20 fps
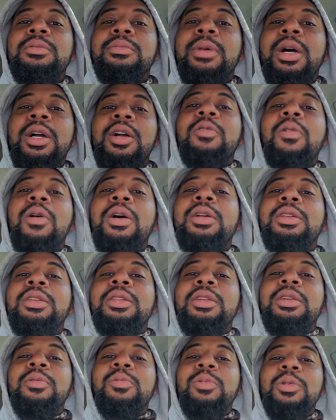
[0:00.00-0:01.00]
My
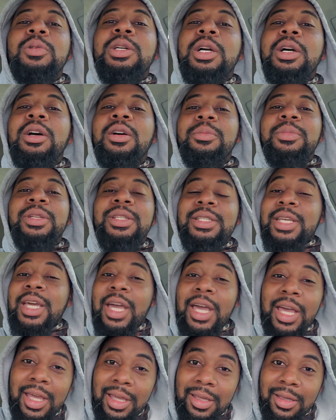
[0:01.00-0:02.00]
quantity will come in
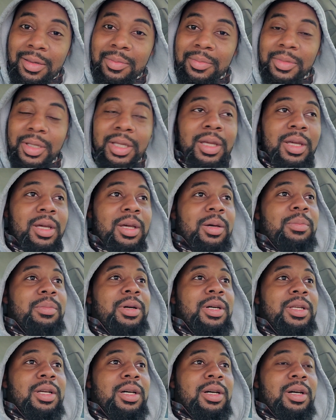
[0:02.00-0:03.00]
time,
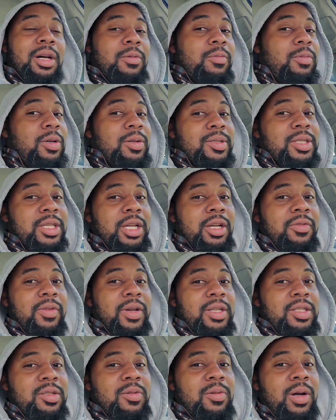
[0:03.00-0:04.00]
but I won't
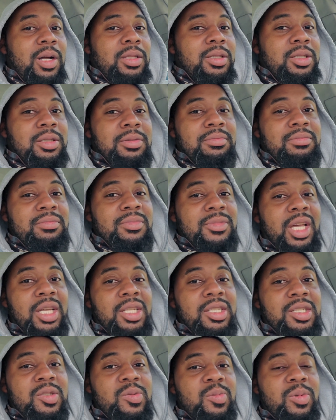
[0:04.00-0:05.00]
sacrifice the quality.
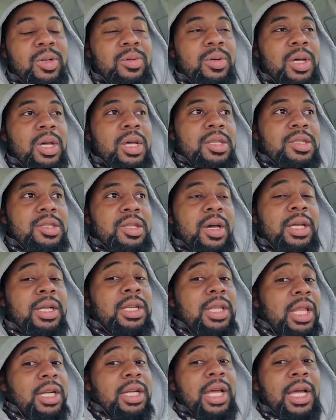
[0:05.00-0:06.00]
I just won't. So, and
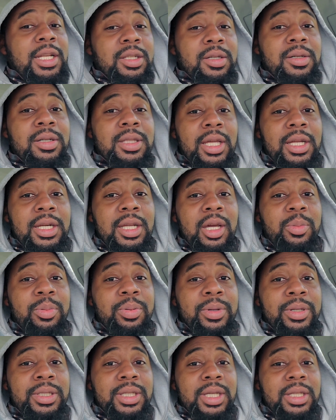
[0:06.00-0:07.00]
I know a lot of y'all
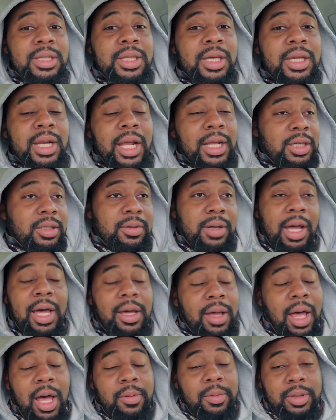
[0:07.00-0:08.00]
appreciate that. I know
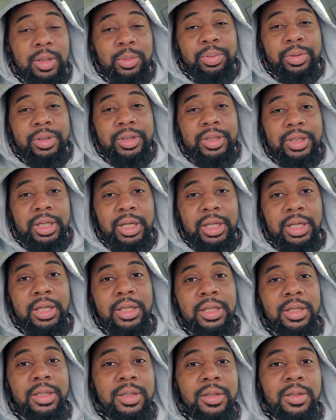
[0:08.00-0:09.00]
I would appreciate
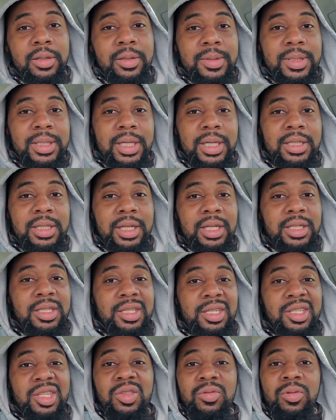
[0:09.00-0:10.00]
it. You know what I'm saying? Not to
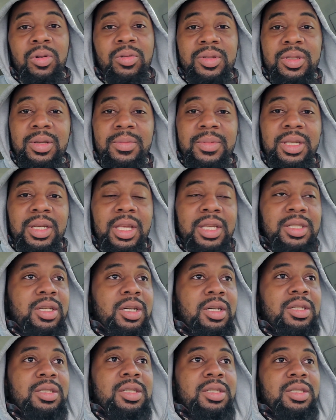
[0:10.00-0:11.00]
just throw something at
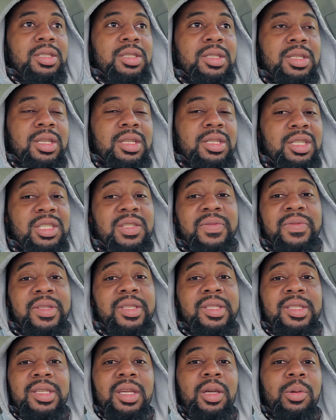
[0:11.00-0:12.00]
y'all just to say, just for
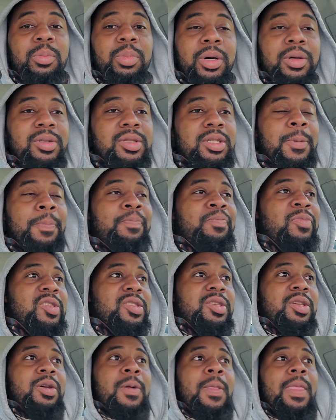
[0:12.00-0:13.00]
the sake of posting.
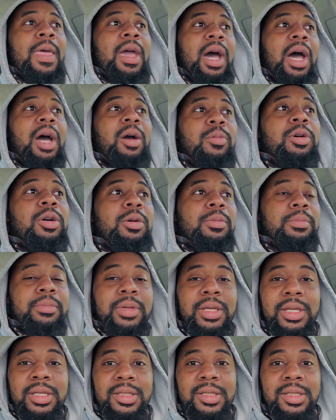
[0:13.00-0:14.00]
So I will
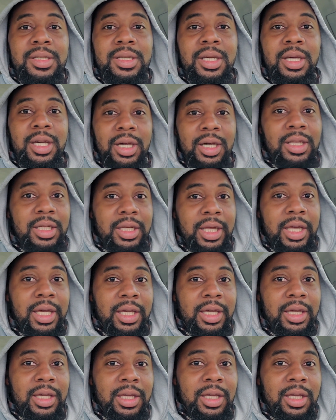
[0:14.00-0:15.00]
miss a
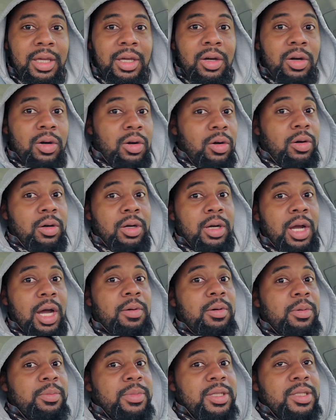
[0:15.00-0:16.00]
day, or I
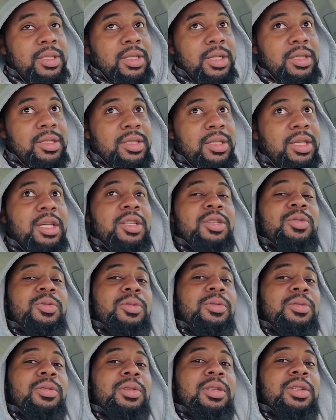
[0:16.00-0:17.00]
will miss a
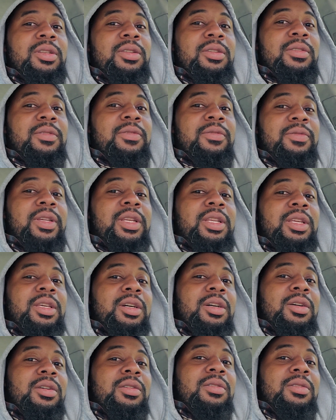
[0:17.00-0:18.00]
scheduled
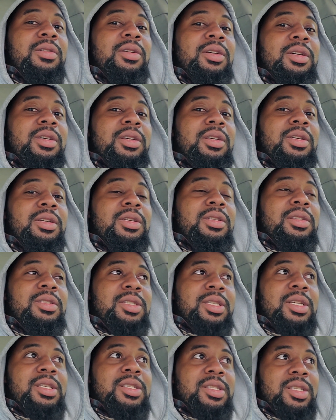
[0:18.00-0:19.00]
video
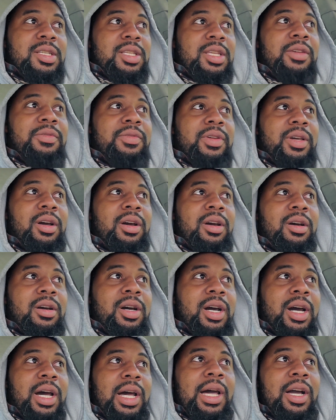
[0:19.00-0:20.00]
just to give
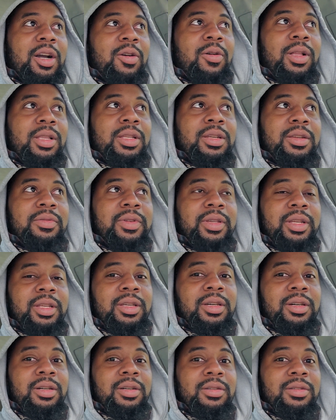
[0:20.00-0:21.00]
y'all a high quality
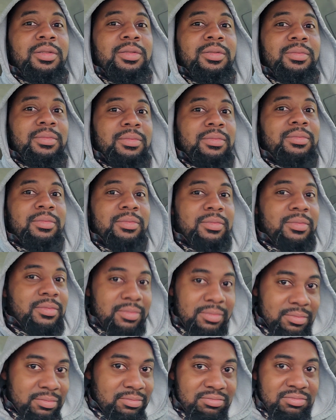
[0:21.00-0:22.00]
video
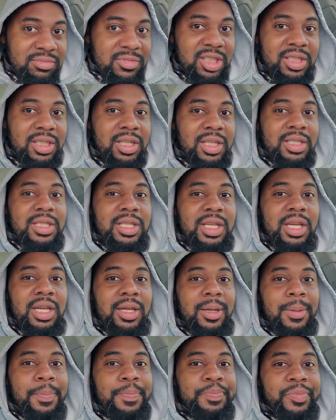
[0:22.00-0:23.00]
the next
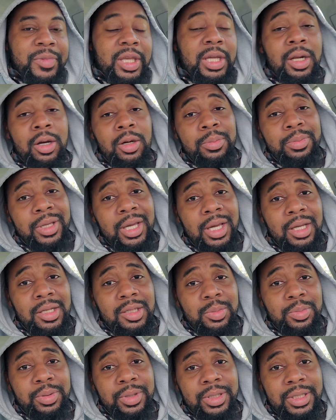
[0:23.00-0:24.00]
time. And I hope you
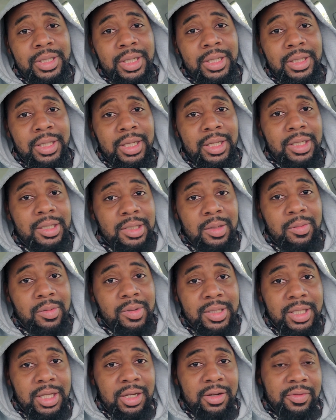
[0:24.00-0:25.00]
guys appreciate that, because I
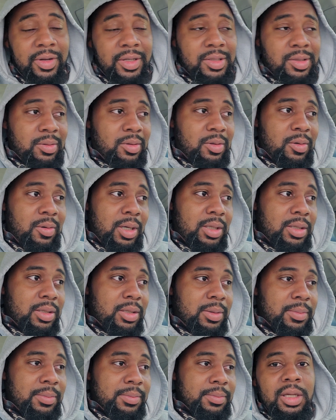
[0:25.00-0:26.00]
won't sacrifice on the
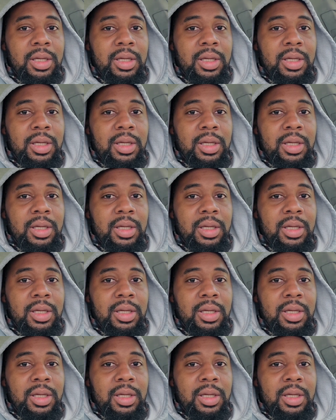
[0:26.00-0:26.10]
quality.